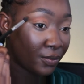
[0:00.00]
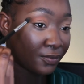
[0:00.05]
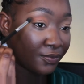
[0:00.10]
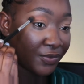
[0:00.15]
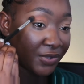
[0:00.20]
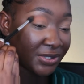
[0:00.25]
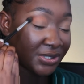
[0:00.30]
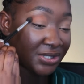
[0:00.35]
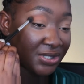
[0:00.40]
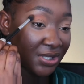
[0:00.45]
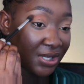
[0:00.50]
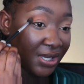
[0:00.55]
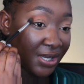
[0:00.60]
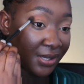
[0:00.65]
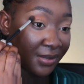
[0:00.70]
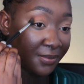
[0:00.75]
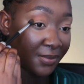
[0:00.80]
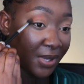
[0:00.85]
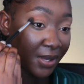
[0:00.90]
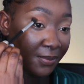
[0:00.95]
the
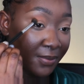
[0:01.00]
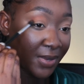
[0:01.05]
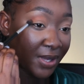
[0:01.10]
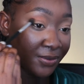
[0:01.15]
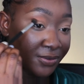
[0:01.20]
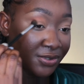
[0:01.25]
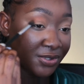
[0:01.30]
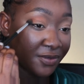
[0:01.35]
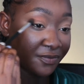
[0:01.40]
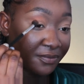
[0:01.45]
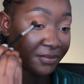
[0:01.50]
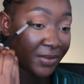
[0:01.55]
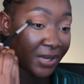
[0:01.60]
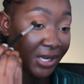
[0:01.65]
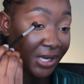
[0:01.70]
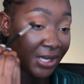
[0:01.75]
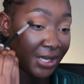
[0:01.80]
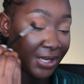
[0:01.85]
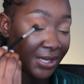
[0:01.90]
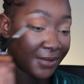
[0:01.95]
same amount of
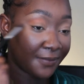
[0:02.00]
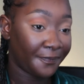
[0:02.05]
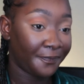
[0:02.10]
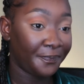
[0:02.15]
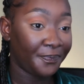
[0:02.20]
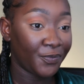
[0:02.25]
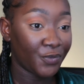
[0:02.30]
money.